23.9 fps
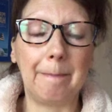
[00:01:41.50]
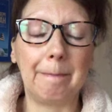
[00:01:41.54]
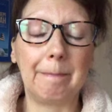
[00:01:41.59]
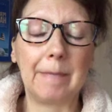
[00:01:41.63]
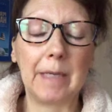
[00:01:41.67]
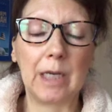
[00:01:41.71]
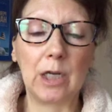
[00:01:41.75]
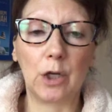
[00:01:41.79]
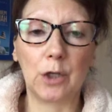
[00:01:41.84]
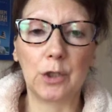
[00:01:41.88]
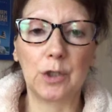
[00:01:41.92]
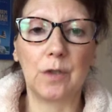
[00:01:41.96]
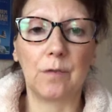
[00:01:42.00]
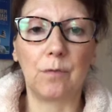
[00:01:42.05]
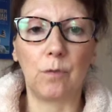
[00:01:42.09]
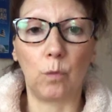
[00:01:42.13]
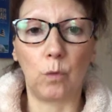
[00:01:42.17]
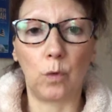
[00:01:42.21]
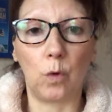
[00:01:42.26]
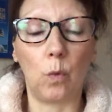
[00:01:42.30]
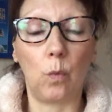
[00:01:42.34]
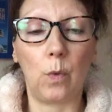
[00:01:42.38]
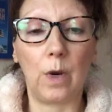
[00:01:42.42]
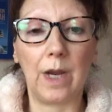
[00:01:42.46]
because of
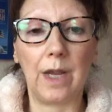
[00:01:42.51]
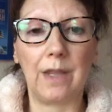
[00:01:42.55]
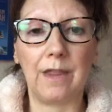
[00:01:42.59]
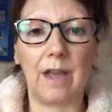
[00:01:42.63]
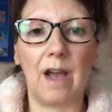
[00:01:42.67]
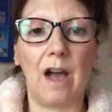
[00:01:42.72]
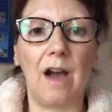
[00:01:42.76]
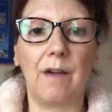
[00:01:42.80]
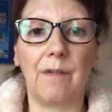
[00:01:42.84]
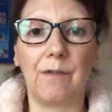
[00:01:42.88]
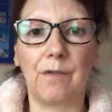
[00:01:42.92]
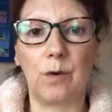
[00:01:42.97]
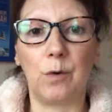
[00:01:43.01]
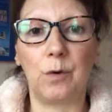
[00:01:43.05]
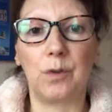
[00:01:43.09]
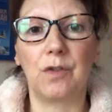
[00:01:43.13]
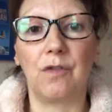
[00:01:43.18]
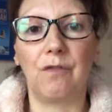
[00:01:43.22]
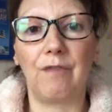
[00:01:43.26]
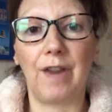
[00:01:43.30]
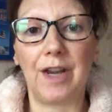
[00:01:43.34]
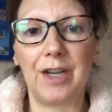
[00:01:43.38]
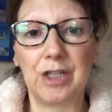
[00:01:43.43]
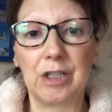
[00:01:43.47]
the way that our fruits
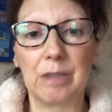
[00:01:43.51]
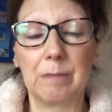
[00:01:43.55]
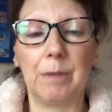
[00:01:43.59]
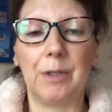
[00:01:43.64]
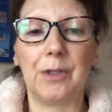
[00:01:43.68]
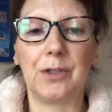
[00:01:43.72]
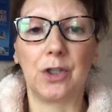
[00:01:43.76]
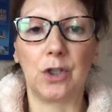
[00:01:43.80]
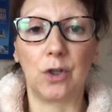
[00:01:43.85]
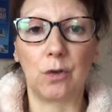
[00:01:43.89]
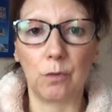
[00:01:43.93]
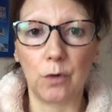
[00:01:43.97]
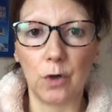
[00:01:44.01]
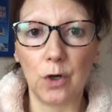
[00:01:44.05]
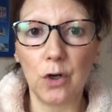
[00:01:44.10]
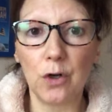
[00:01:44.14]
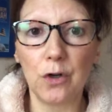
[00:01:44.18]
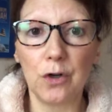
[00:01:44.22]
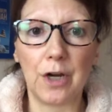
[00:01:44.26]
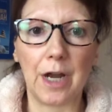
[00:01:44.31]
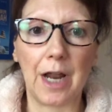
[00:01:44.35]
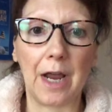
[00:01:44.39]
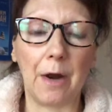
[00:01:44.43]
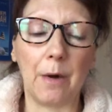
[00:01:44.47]
and vegetables are
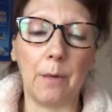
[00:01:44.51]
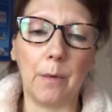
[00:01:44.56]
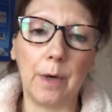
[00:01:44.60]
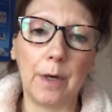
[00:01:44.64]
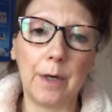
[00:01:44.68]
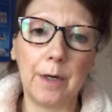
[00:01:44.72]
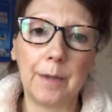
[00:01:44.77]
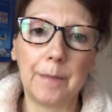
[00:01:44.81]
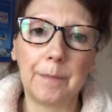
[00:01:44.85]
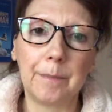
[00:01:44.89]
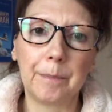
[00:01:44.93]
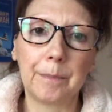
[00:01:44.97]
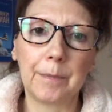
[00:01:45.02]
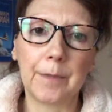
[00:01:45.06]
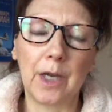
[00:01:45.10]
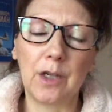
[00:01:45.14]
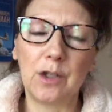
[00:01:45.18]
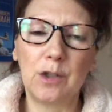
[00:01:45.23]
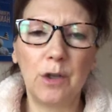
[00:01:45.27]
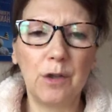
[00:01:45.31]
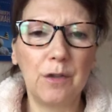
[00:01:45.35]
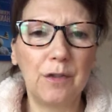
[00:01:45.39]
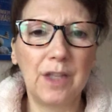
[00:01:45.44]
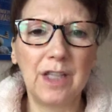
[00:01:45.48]
grown now. I
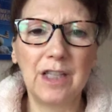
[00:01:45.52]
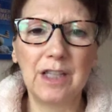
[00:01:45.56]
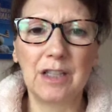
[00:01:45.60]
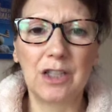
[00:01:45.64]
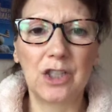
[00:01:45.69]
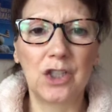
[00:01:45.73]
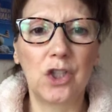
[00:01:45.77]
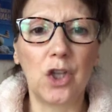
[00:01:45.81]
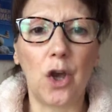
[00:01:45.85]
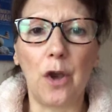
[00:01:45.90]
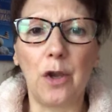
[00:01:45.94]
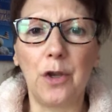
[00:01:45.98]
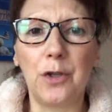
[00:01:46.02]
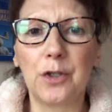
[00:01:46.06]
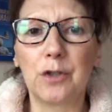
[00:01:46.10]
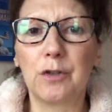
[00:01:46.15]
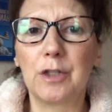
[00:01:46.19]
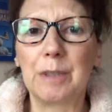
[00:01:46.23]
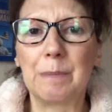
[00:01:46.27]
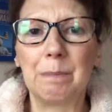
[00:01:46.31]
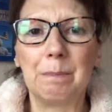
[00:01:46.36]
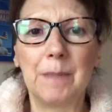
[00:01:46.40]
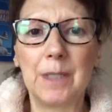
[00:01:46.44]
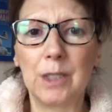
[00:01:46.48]
don't think the soils are
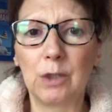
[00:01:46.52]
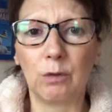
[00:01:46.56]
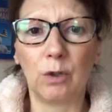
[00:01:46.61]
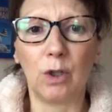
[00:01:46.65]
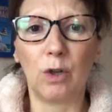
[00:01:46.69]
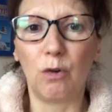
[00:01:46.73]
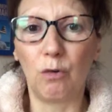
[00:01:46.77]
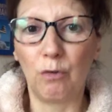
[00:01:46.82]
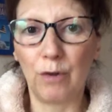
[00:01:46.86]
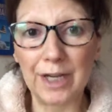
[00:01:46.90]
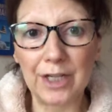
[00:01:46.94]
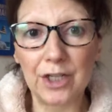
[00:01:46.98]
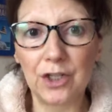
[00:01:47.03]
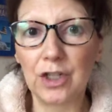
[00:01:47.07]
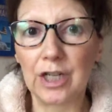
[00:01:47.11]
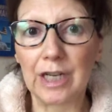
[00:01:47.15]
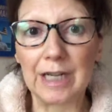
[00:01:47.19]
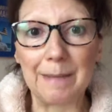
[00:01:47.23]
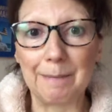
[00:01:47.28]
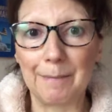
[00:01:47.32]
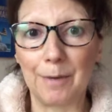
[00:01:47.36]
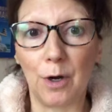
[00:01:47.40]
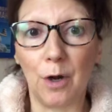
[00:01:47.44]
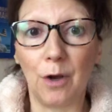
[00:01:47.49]
as mineral rich
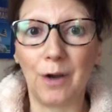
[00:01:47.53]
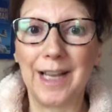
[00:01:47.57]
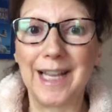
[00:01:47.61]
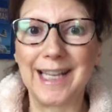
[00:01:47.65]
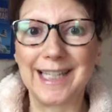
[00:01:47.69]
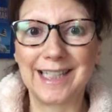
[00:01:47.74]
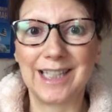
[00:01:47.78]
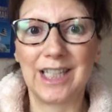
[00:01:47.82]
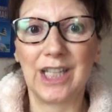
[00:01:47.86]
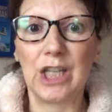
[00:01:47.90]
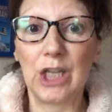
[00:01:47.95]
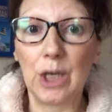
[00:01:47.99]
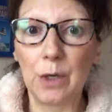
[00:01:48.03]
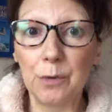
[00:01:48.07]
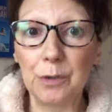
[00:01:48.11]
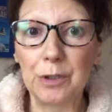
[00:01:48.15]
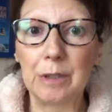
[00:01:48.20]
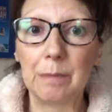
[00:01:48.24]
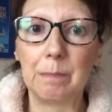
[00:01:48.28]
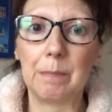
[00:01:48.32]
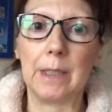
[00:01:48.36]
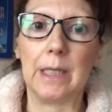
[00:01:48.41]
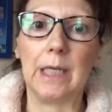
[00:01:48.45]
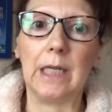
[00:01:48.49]
anymore as they used
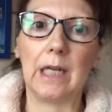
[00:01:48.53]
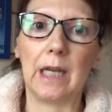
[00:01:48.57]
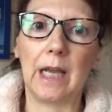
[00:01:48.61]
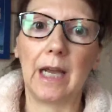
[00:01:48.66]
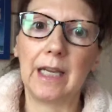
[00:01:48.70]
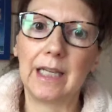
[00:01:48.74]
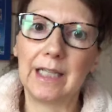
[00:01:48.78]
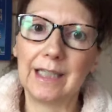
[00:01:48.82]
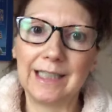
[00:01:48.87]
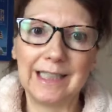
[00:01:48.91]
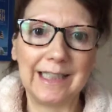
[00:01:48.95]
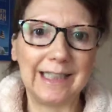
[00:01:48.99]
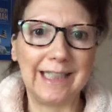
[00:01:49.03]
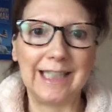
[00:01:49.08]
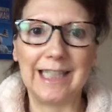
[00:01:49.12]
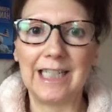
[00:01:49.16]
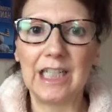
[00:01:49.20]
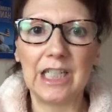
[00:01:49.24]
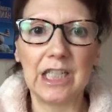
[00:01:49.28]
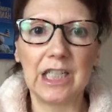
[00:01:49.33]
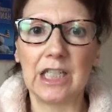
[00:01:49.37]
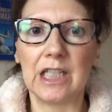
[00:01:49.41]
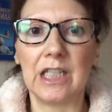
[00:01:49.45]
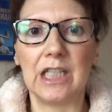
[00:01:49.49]
to be, like
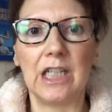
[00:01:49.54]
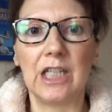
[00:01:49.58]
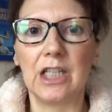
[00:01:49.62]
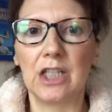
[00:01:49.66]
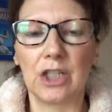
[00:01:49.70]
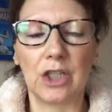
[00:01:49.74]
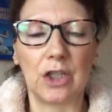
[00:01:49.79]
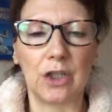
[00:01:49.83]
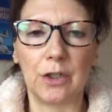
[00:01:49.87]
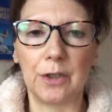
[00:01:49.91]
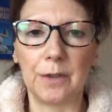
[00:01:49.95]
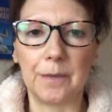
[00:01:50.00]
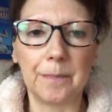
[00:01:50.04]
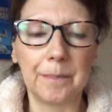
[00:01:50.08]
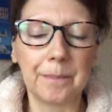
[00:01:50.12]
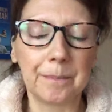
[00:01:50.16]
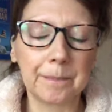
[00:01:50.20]
years and years ago.